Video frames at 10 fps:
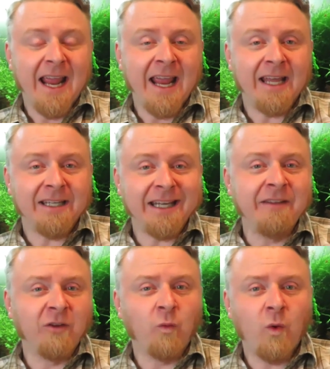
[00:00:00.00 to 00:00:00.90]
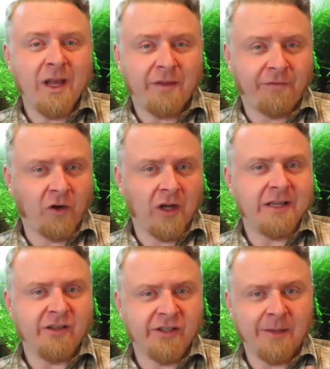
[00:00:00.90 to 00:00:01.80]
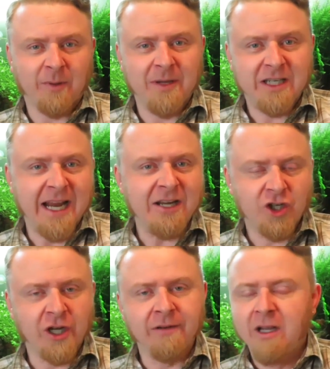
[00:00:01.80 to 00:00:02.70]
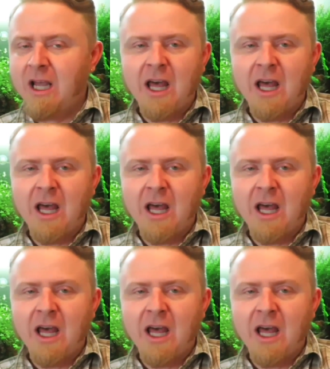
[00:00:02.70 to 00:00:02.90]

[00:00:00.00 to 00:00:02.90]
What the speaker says: And even with fertilizer supplementation,